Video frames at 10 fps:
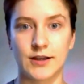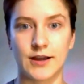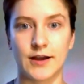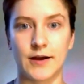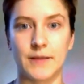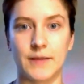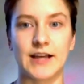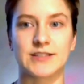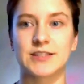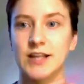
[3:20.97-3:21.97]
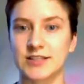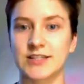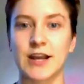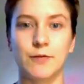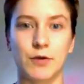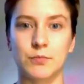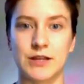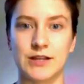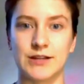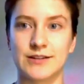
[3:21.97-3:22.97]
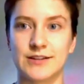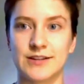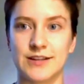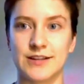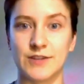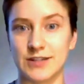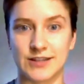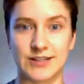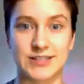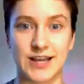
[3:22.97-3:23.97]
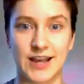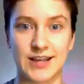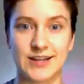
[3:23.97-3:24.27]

And that stayed with me even to this day.